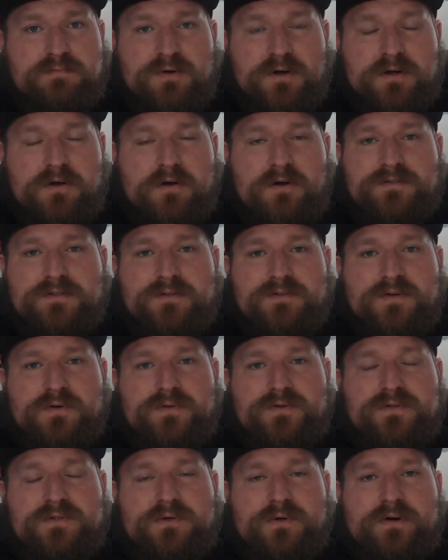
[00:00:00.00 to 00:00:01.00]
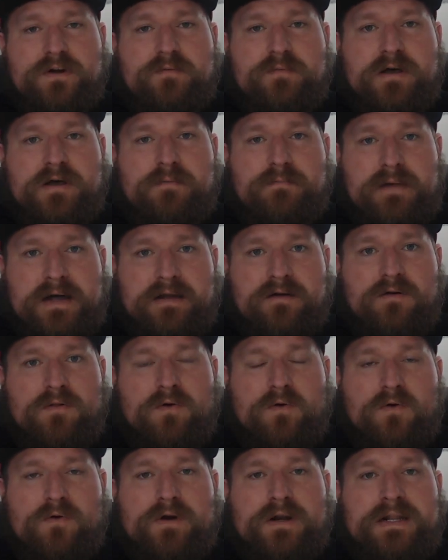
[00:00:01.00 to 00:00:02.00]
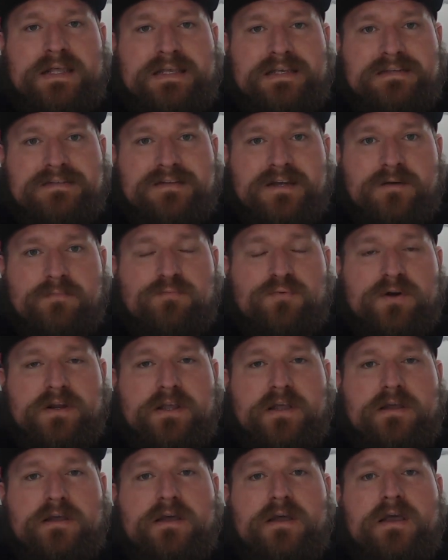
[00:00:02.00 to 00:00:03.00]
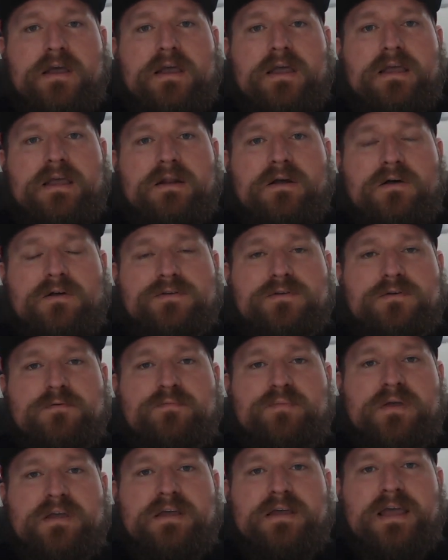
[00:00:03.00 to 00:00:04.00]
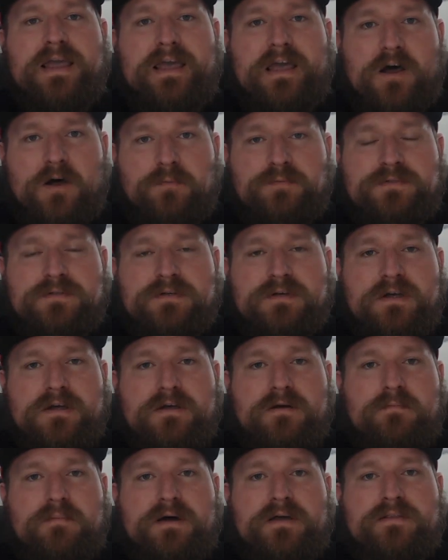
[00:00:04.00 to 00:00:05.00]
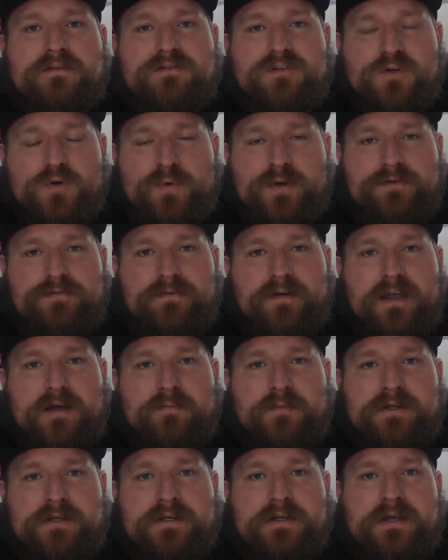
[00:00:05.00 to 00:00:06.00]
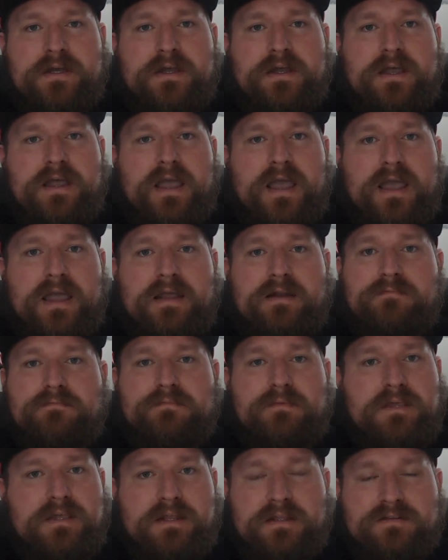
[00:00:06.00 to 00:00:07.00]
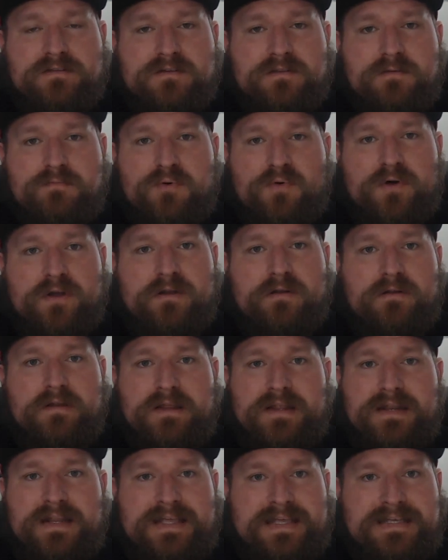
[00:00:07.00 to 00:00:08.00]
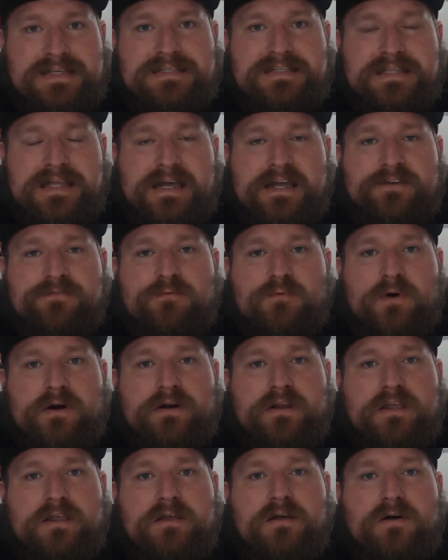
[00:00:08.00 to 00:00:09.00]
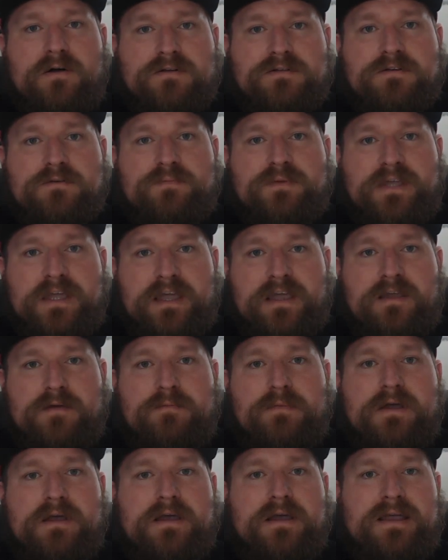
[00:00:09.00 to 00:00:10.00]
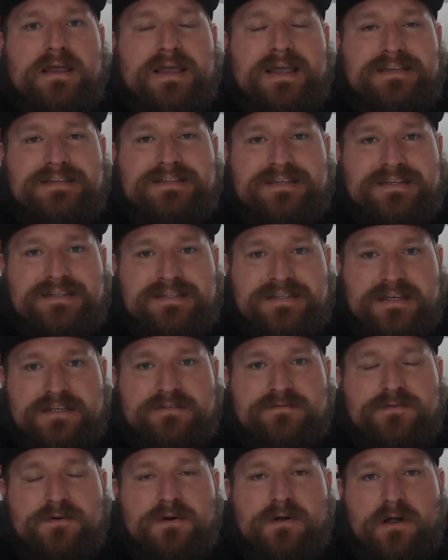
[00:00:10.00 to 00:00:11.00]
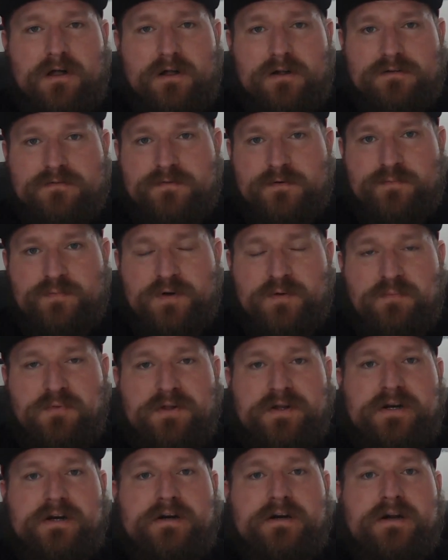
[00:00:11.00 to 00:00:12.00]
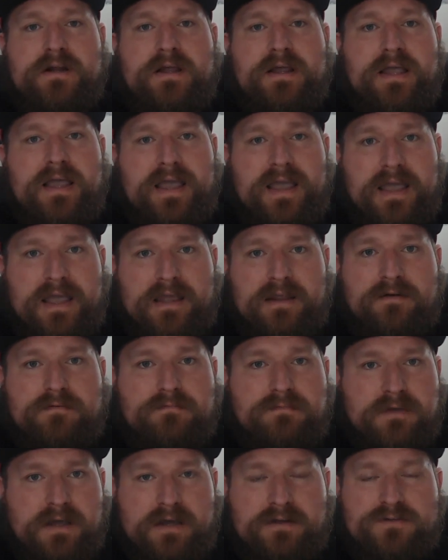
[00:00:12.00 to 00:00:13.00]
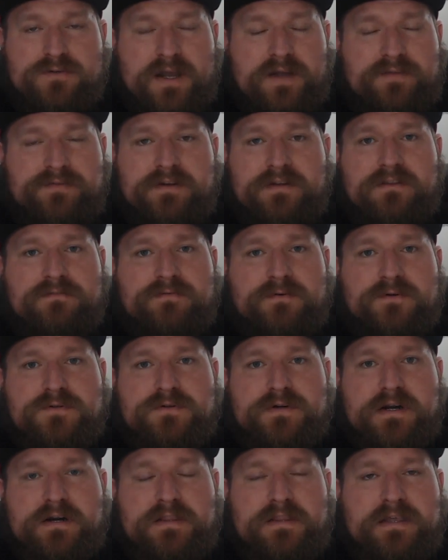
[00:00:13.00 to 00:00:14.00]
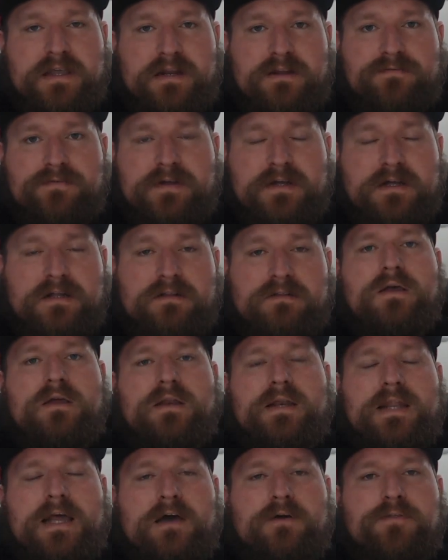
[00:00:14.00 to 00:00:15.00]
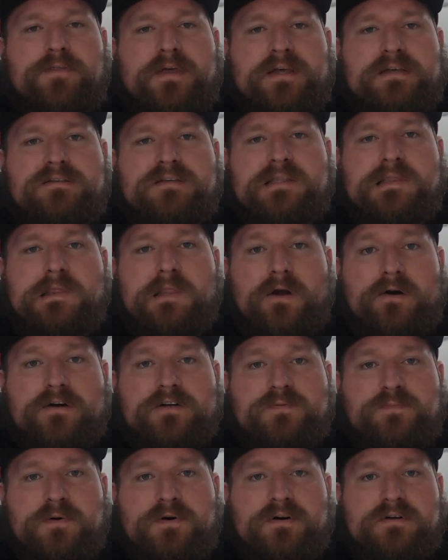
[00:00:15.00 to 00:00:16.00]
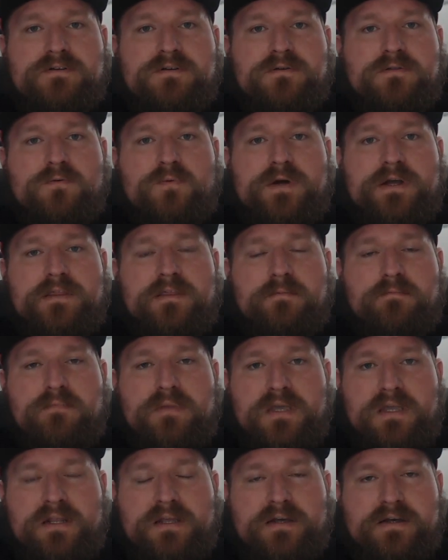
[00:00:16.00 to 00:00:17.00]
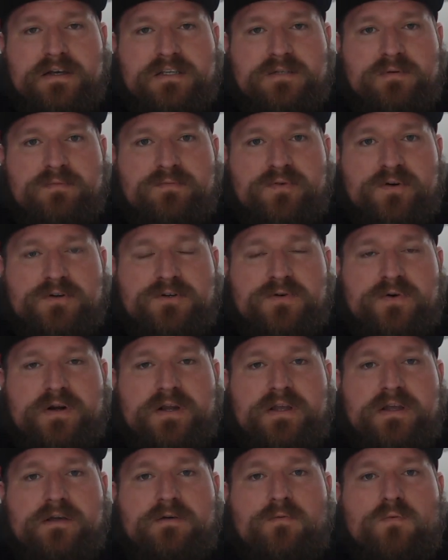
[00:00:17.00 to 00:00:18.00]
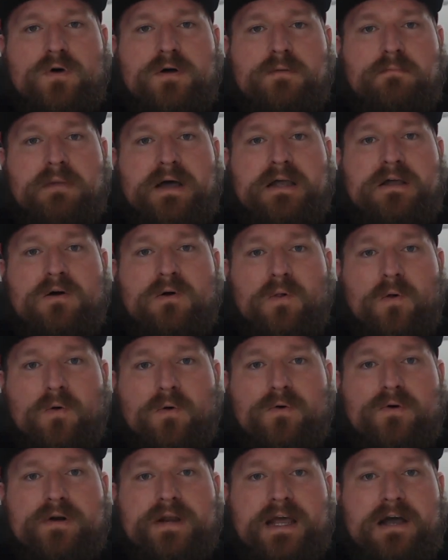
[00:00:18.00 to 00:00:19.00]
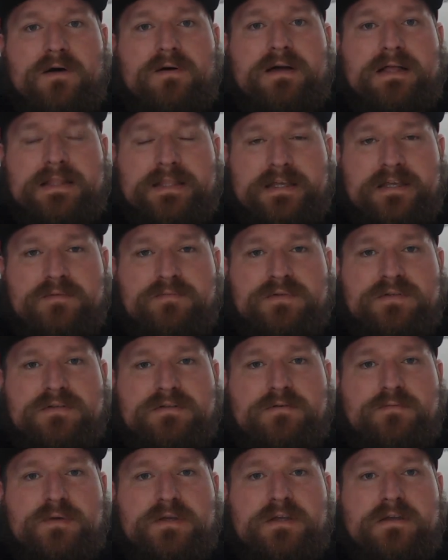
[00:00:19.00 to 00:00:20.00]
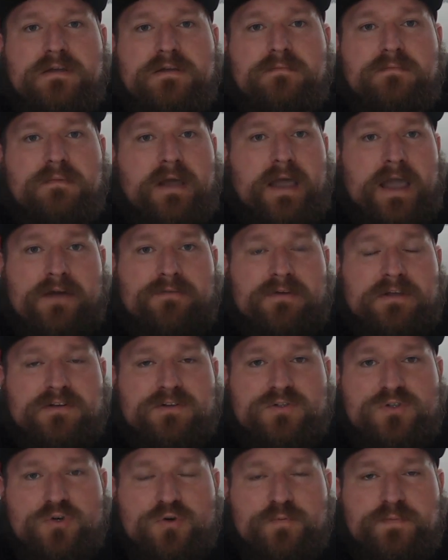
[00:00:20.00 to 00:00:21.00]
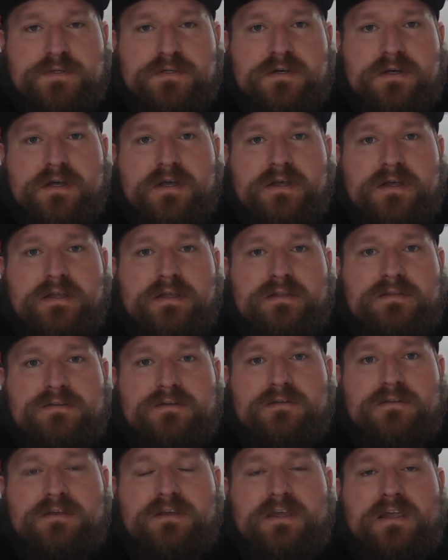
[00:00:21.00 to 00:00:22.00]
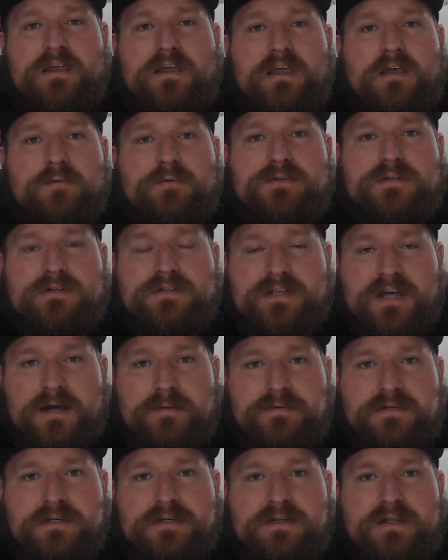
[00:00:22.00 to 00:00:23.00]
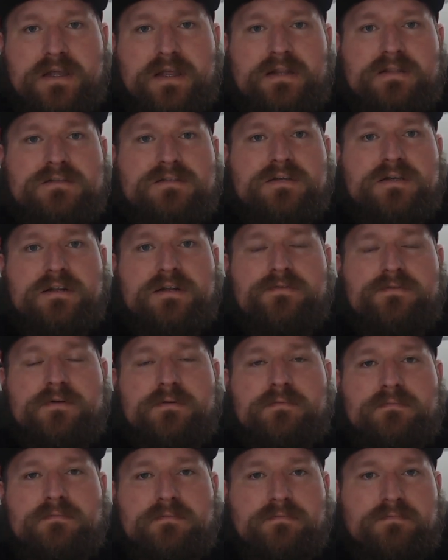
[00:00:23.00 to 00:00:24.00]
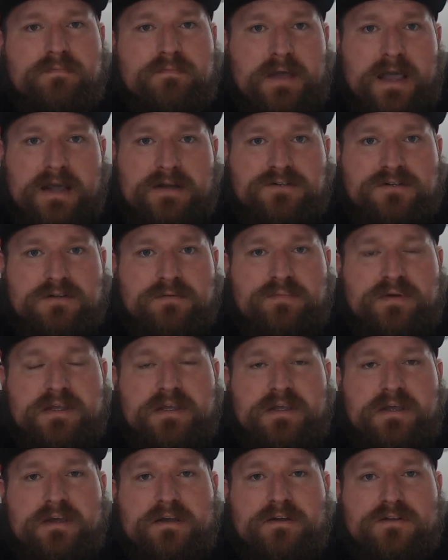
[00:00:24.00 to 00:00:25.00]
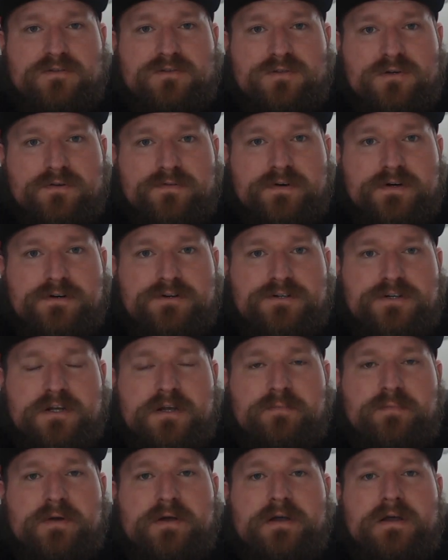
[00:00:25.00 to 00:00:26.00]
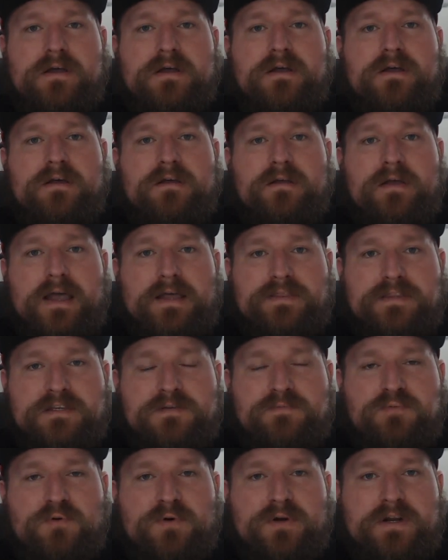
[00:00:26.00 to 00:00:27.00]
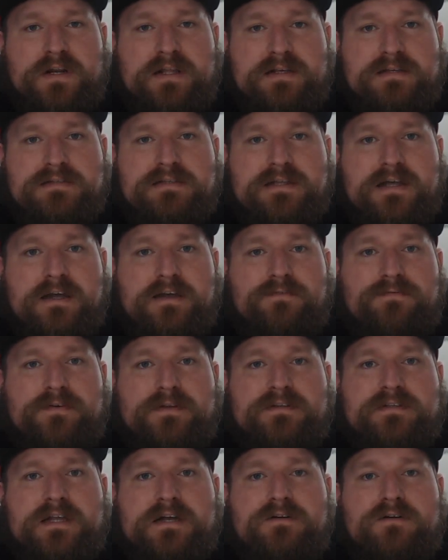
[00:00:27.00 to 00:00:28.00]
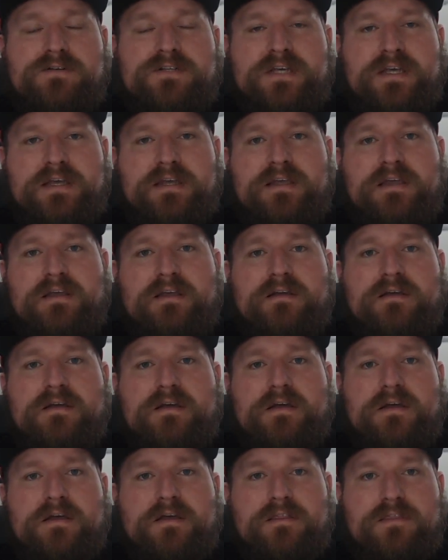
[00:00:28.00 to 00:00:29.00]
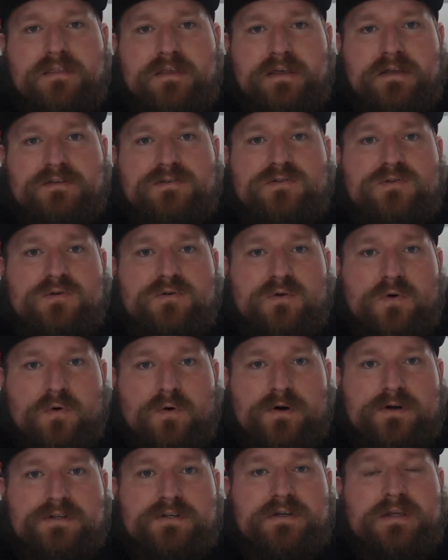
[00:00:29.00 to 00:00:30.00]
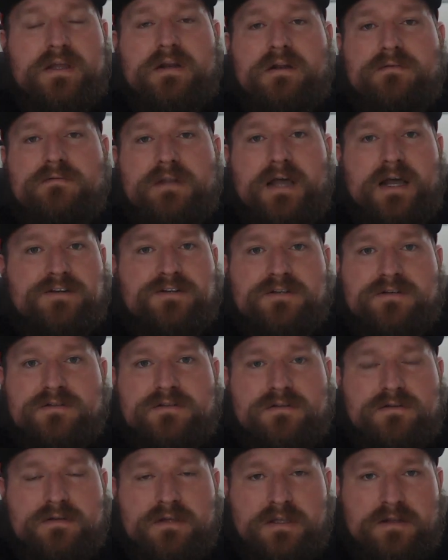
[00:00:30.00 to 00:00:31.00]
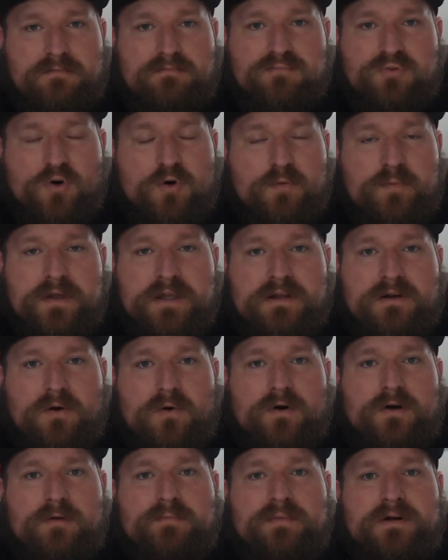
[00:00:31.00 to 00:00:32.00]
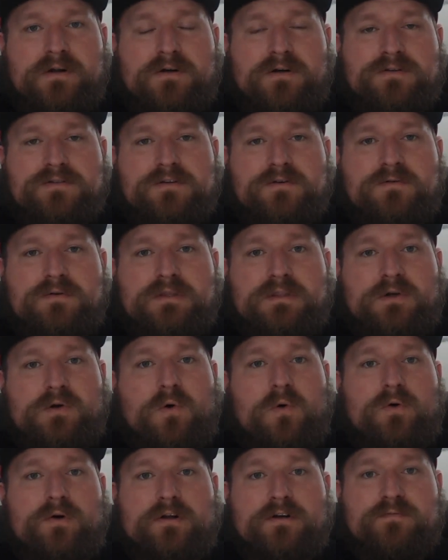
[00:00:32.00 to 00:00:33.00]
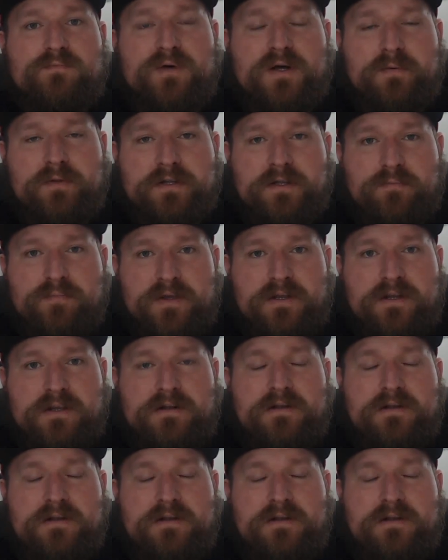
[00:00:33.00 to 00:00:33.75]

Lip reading: also told the story about Michael Oher and his upbringing, and also being helped by the Tuohy family and getting to the point in his life where he also became a successful college football player and got drafted in the first round in the NFL. Now, thanks in large part to the way the media has been portraying what Michael Oher now claims to be having duped into thinking he was adopted, and instead of it actually being a conservatorship, at this point in his life is now taking things to court, and not just in probate court, but also in the court of public opinion,